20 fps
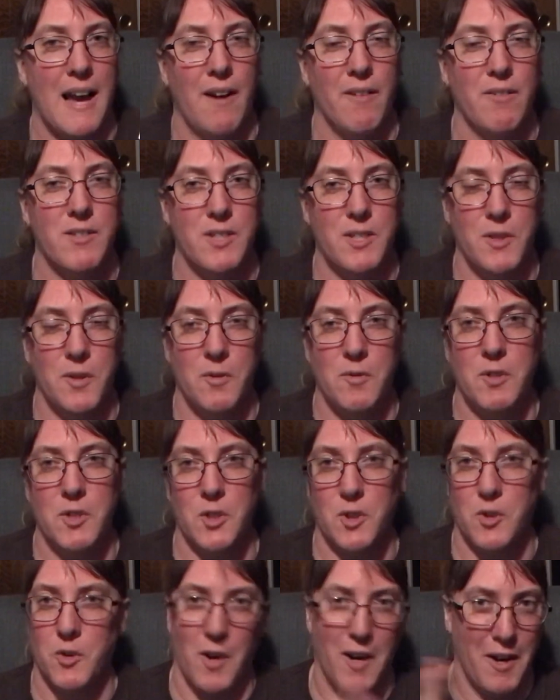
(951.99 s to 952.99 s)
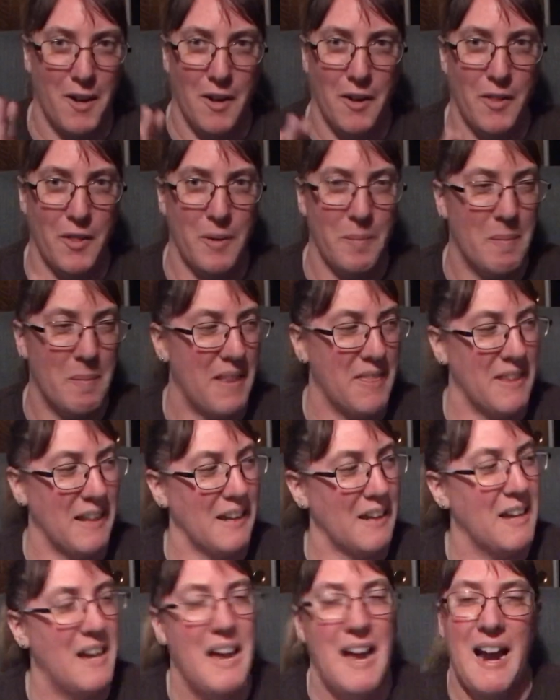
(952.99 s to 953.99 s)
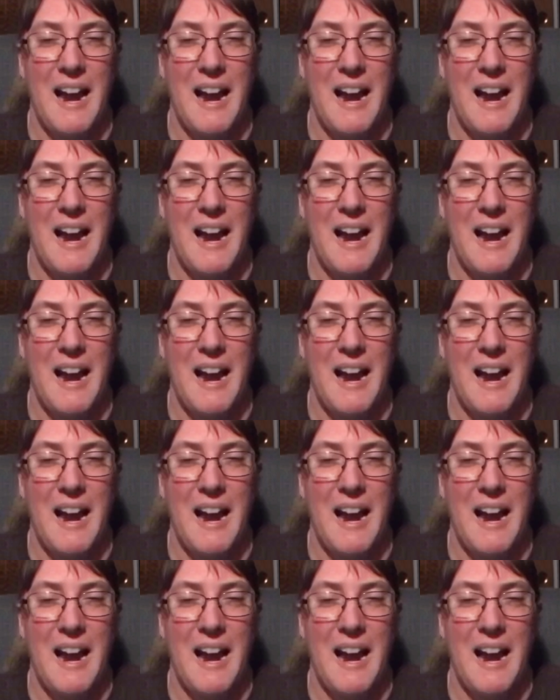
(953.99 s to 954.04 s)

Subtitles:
out to destroy all of them, I think.